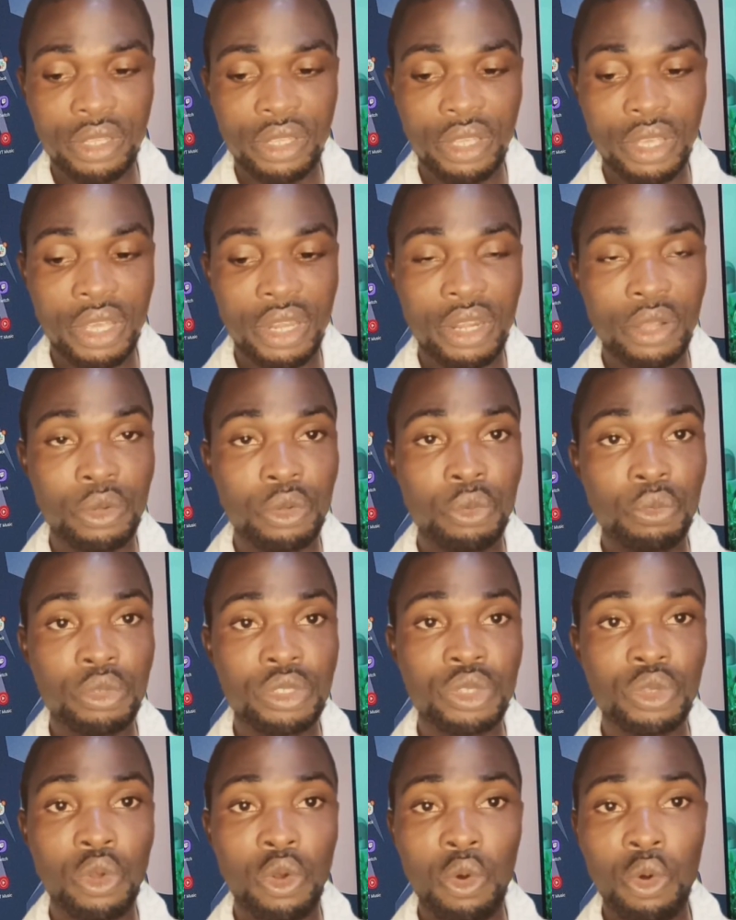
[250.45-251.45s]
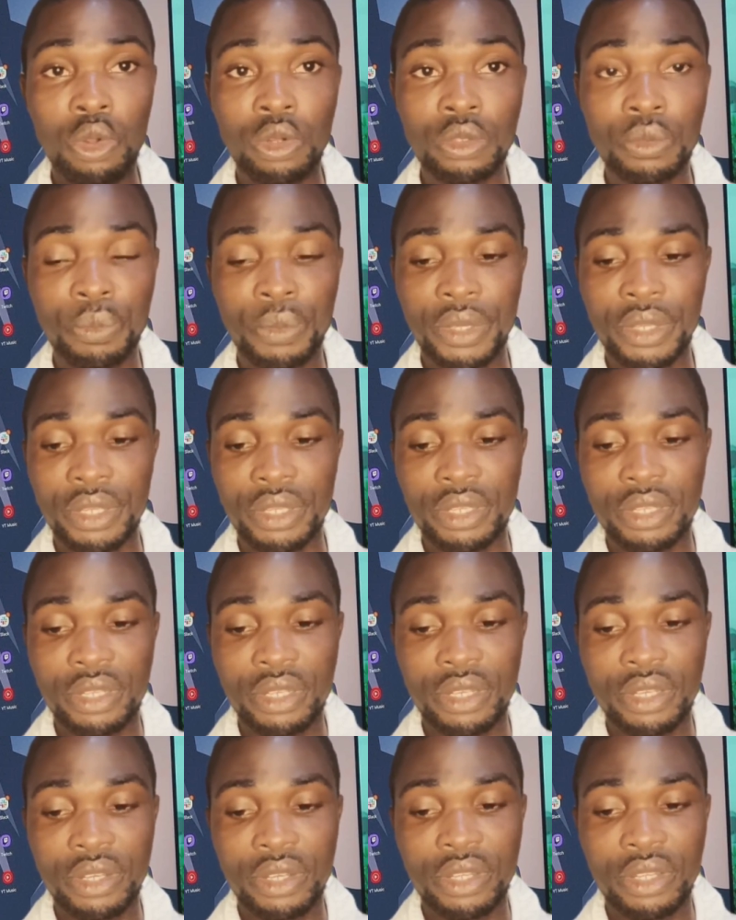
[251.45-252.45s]
Here now you put in your old pin,
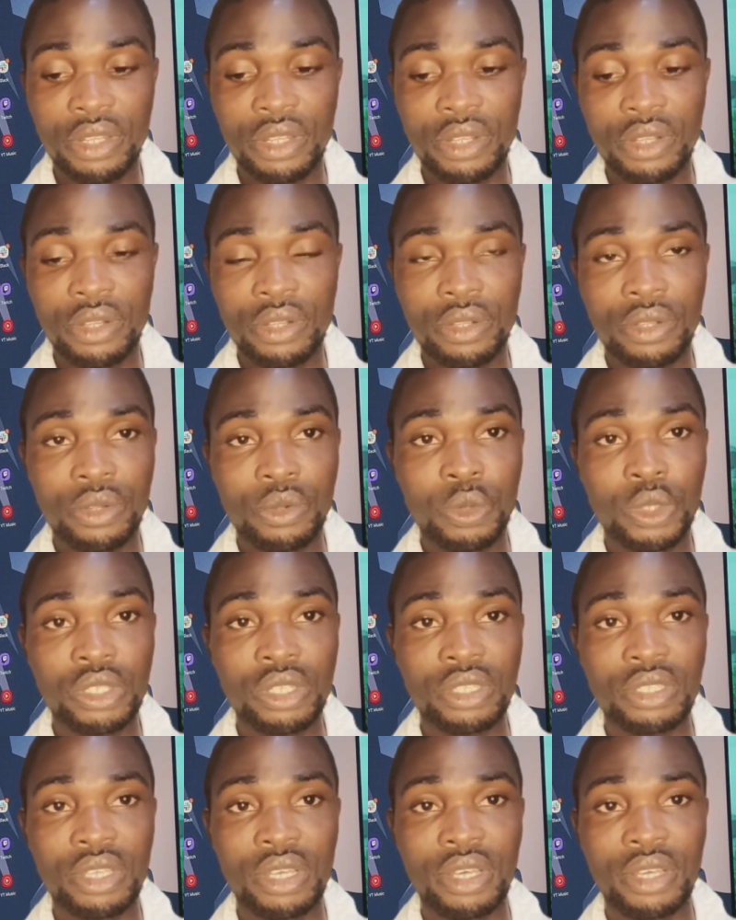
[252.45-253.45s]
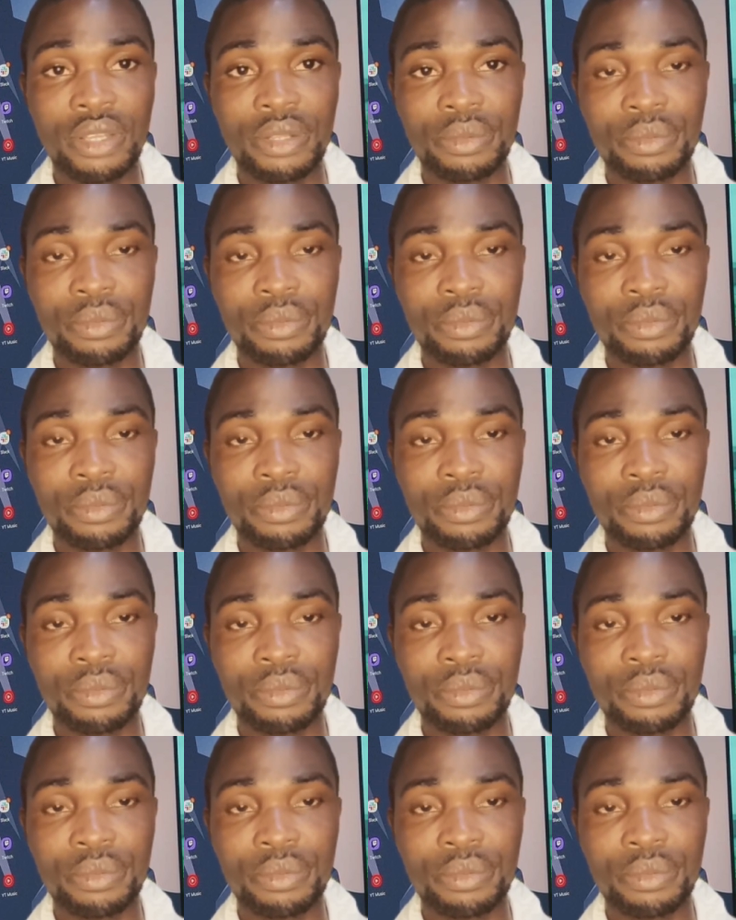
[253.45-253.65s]
which is